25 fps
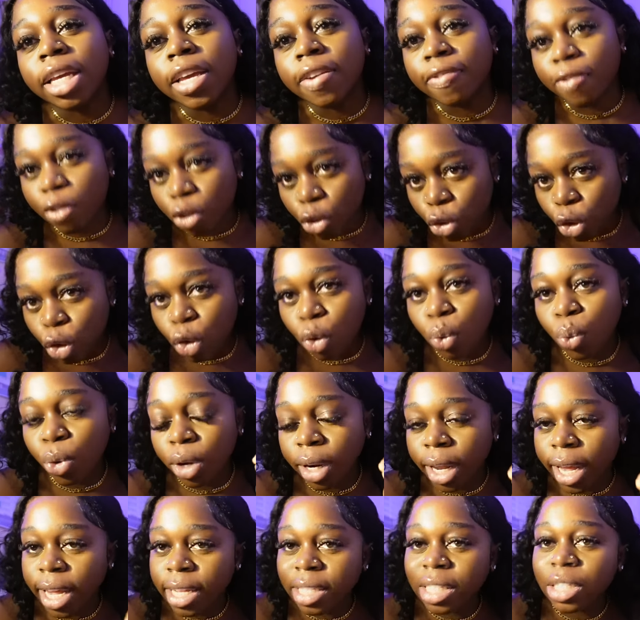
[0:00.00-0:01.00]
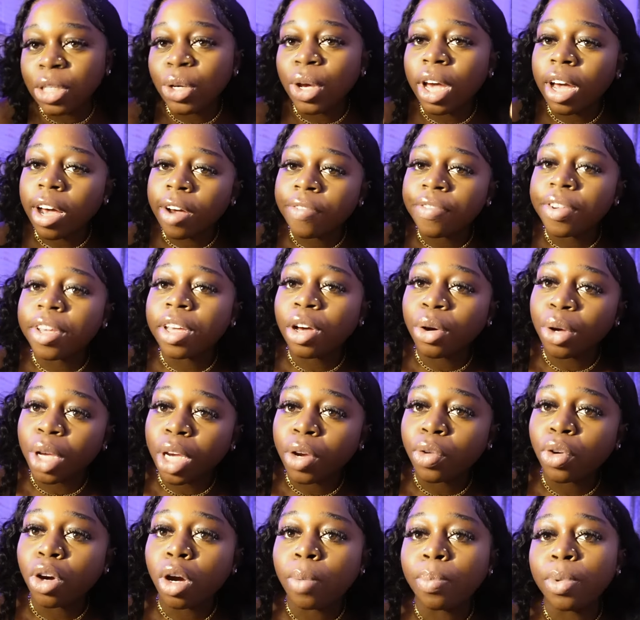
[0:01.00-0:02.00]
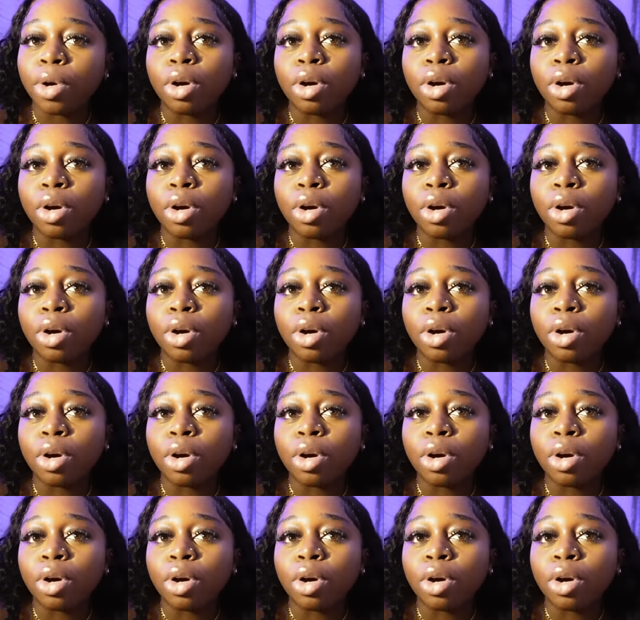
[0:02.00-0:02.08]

if you do want to enter your healthy girl era,